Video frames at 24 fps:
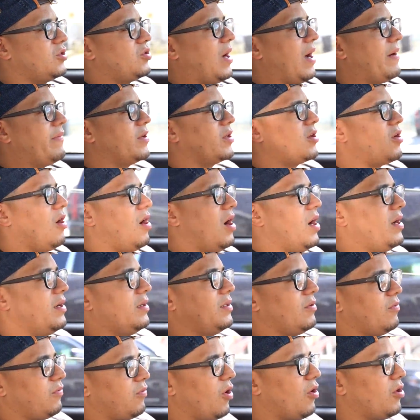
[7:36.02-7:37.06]
driving the car,
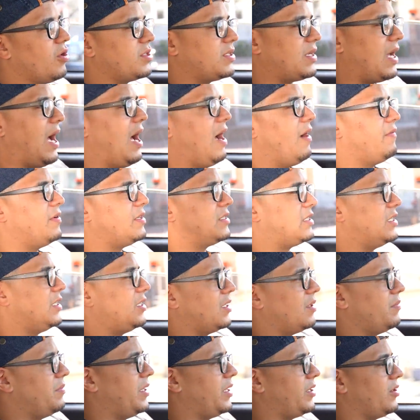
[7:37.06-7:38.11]
the rotors are obviously
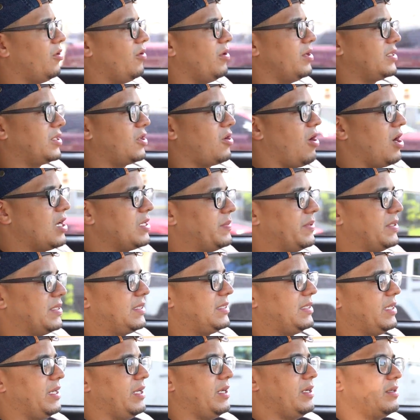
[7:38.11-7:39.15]
gonna make noise. The car's been
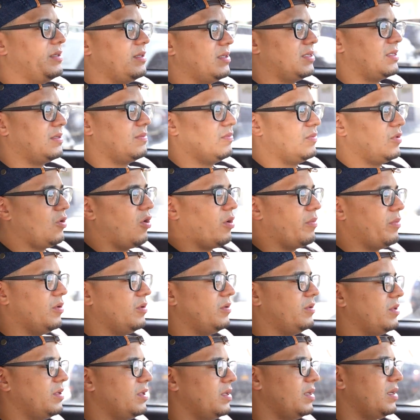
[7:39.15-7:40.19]
sitting over normal. A
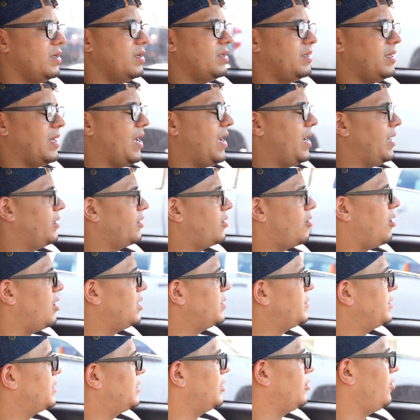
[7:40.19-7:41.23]
month. Yeah, the
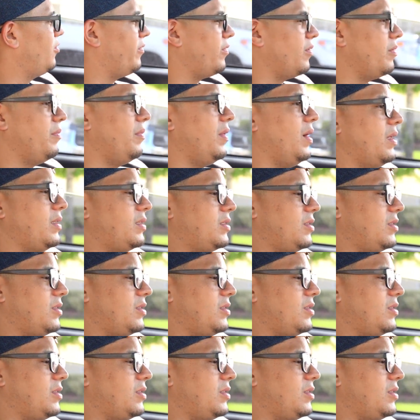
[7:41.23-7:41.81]
car's been sitting over a month.